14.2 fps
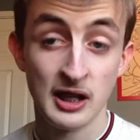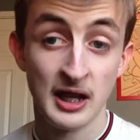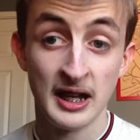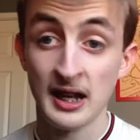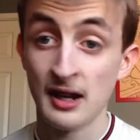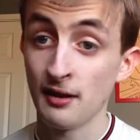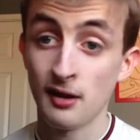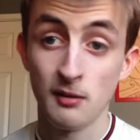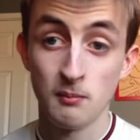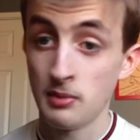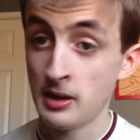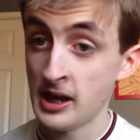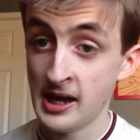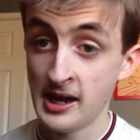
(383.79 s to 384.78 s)
I can't
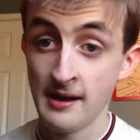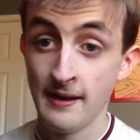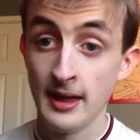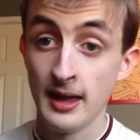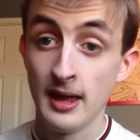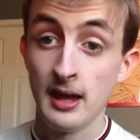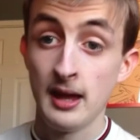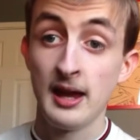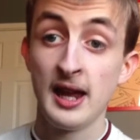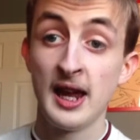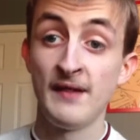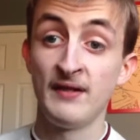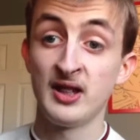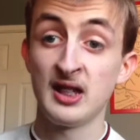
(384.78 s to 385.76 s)
compare
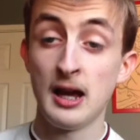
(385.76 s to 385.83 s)
if it's